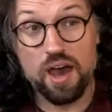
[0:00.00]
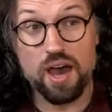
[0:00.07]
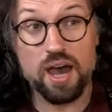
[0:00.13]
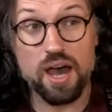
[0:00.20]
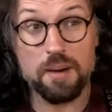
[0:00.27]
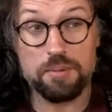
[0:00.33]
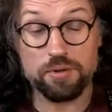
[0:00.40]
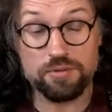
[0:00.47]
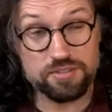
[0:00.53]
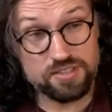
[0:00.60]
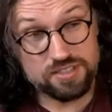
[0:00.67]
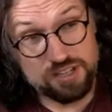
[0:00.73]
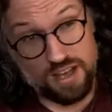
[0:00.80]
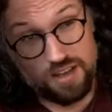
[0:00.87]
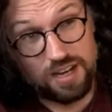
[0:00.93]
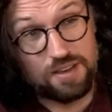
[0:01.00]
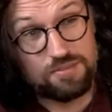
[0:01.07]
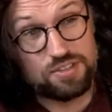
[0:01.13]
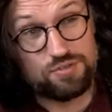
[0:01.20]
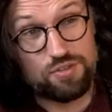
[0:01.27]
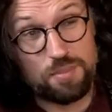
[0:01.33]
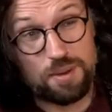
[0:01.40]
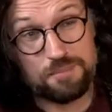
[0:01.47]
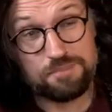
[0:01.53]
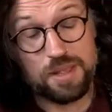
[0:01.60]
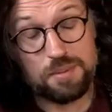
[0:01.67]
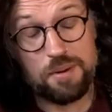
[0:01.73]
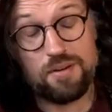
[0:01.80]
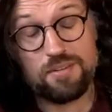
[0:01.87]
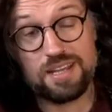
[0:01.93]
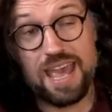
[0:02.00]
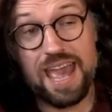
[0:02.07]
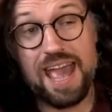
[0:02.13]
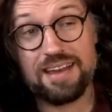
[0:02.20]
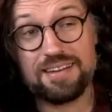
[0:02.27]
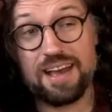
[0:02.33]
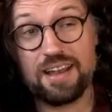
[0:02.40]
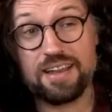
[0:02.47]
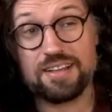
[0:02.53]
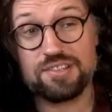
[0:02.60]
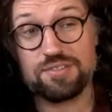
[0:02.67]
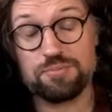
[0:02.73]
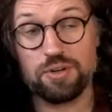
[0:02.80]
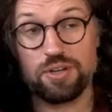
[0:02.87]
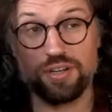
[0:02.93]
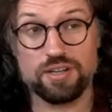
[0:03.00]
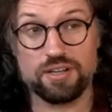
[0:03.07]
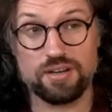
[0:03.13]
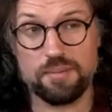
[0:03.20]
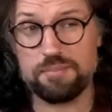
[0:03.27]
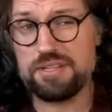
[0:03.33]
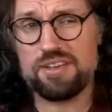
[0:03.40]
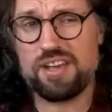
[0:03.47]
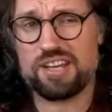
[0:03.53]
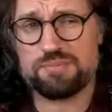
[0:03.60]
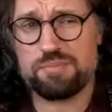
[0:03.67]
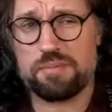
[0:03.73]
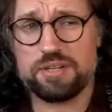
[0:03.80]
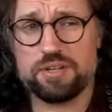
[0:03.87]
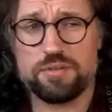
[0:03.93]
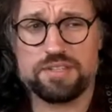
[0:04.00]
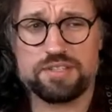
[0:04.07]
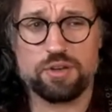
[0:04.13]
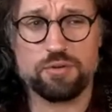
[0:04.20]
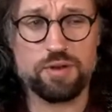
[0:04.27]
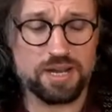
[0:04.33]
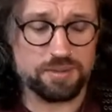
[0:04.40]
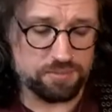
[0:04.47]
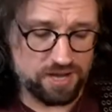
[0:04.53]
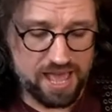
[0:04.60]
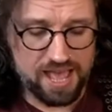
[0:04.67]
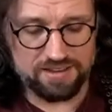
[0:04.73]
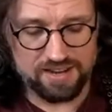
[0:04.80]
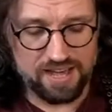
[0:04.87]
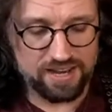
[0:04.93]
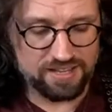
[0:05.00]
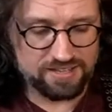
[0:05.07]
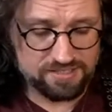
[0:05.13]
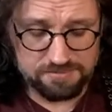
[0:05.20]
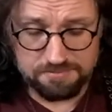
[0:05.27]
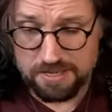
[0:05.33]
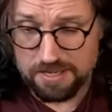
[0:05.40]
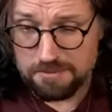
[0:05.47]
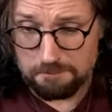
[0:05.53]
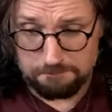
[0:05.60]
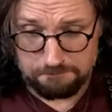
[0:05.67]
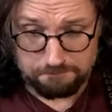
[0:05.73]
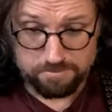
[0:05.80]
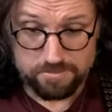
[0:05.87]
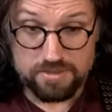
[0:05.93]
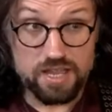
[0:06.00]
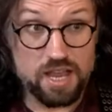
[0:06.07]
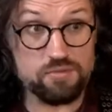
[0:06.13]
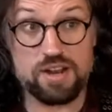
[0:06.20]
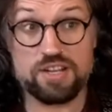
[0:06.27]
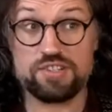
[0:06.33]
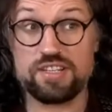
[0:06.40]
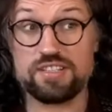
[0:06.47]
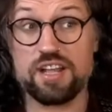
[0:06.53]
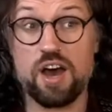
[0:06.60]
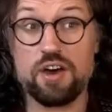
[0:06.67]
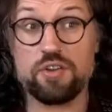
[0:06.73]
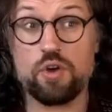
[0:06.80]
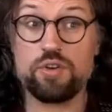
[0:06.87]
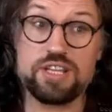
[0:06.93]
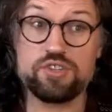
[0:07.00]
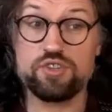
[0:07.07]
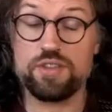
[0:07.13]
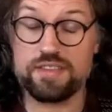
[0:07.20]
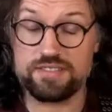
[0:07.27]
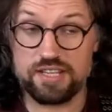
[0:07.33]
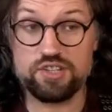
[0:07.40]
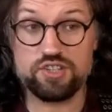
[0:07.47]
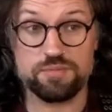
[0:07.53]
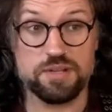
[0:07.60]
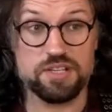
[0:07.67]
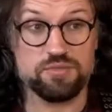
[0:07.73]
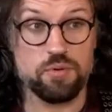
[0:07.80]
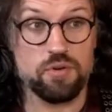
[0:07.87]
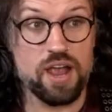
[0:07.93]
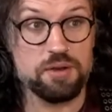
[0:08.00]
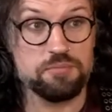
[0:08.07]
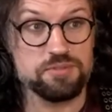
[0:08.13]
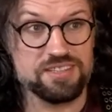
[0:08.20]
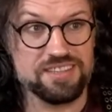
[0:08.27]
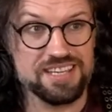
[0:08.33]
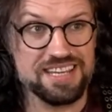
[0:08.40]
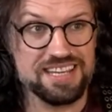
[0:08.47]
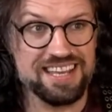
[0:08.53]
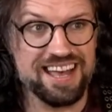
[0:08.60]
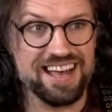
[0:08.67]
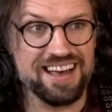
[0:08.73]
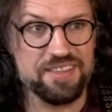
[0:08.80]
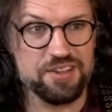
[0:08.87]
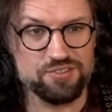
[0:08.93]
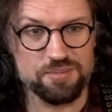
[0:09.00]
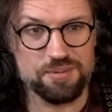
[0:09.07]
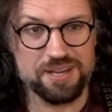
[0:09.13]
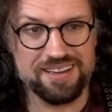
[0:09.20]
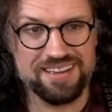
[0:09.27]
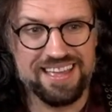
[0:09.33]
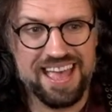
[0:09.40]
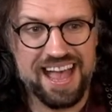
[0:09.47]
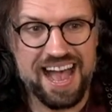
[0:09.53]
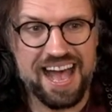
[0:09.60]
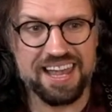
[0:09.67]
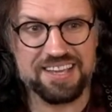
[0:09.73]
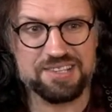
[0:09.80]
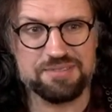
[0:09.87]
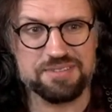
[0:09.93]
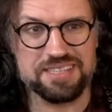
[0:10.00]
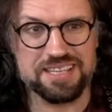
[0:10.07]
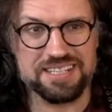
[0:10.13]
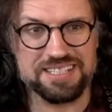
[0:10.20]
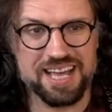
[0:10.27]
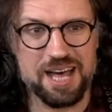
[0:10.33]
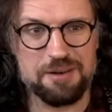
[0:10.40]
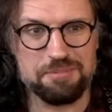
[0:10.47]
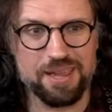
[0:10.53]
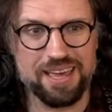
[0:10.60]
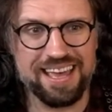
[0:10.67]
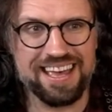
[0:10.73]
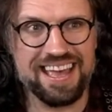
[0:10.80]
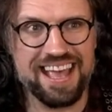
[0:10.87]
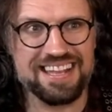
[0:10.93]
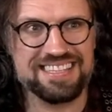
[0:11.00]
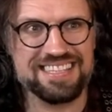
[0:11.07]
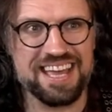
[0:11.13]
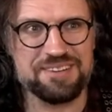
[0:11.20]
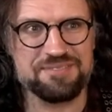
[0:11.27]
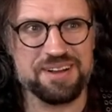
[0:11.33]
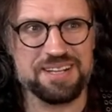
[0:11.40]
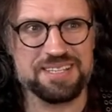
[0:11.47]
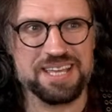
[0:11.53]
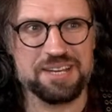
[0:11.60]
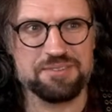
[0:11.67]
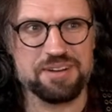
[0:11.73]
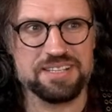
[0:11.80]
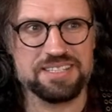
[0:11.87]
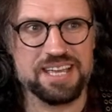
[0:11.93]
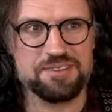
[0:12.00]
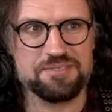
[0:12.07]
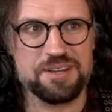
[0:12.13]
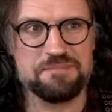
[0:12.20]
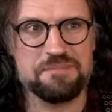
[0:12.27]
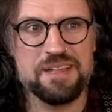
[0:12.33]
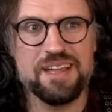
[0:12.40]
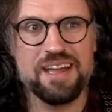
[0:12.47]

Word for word: uh, but also started life as a drummer. Apparently Ed and Alex were, I mean, you guys probably know this already, but Ed and Alex originally started on each other's instruments, where Ed was the uh, the drummer, Alex was the guitar player, et cetera, et cetera, et cetera.